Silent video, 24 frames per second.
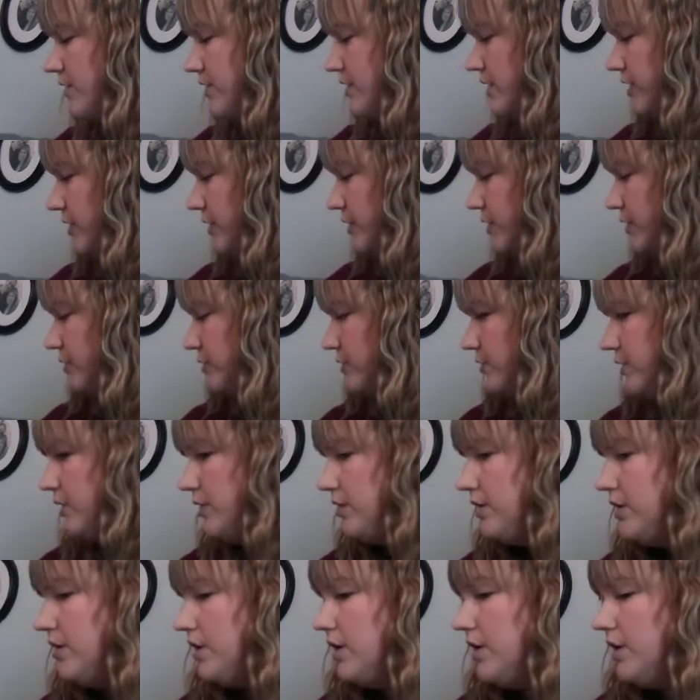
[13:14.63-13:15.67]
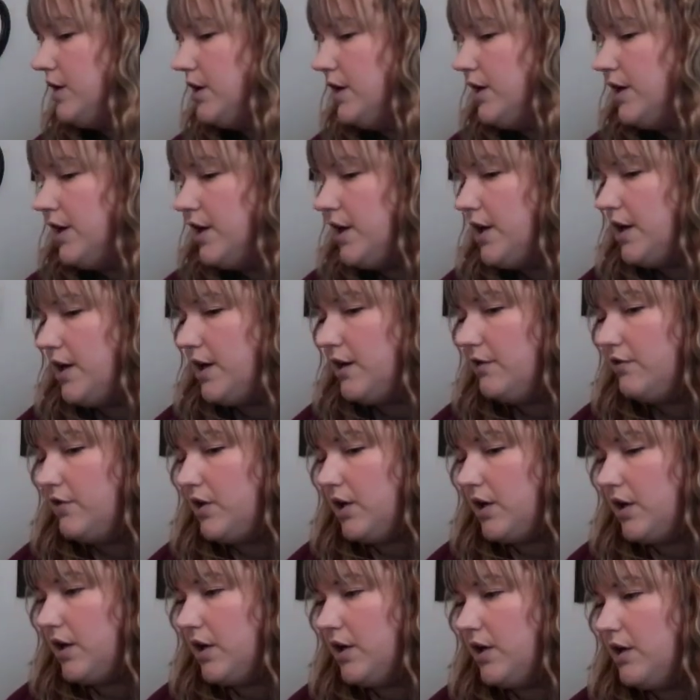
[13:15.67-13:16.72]
So I've
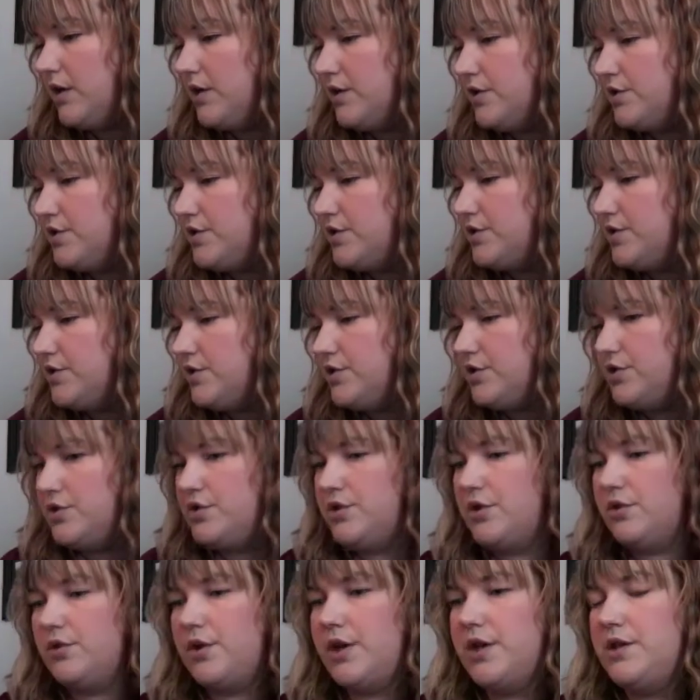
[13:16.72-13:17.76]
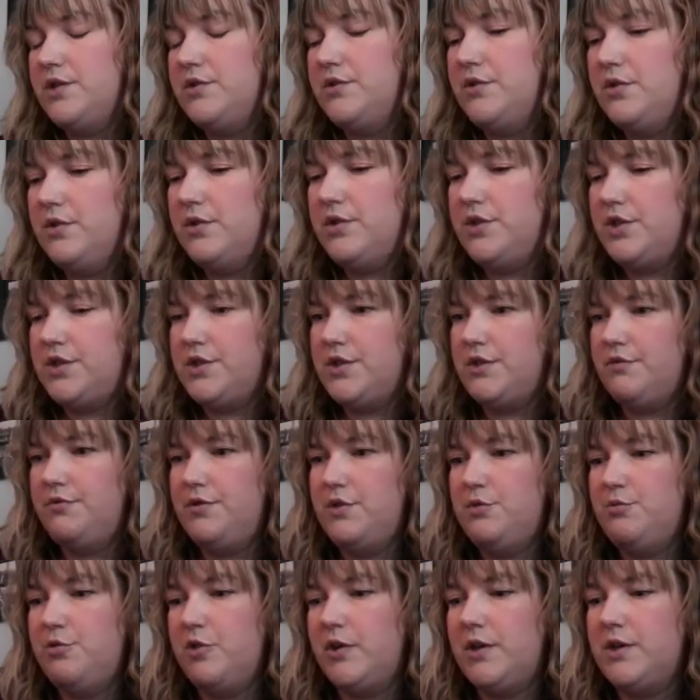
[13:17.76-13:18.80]
got, okay, just a
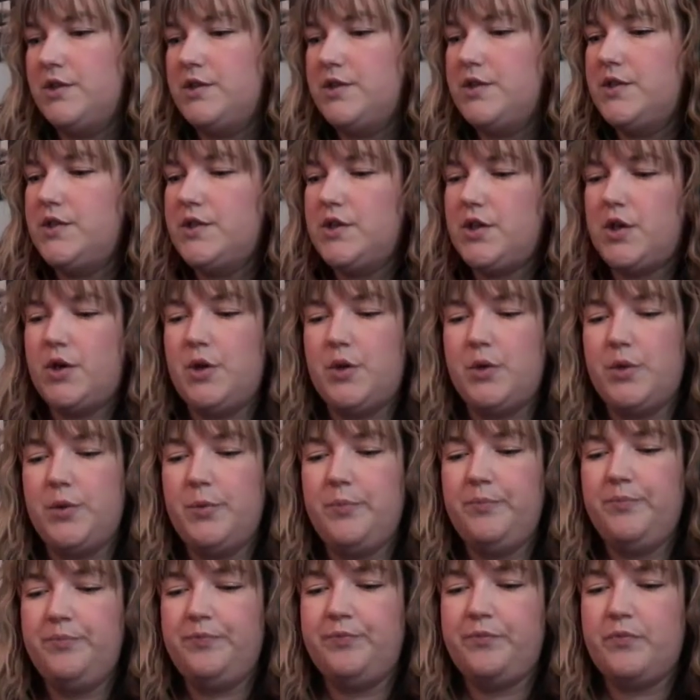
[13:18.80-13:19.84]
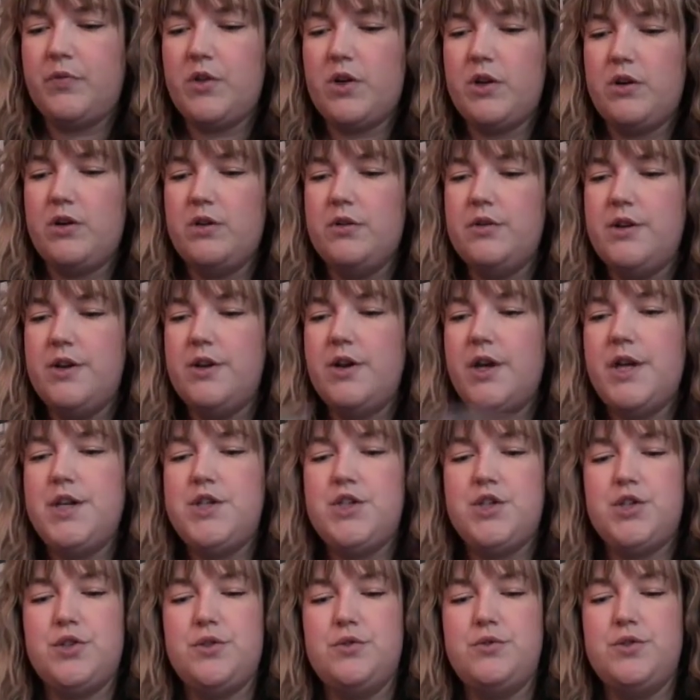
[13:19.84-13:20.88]
few more. So earlier I
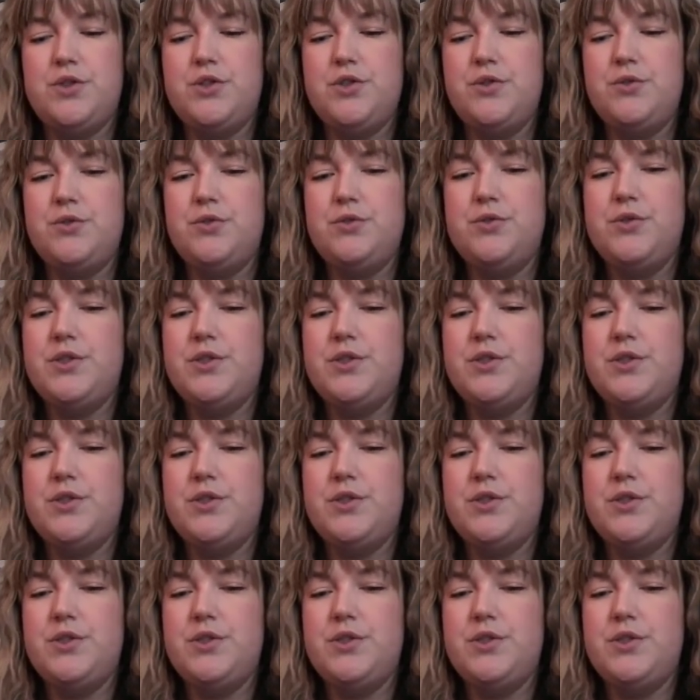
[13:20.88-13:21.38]
showed you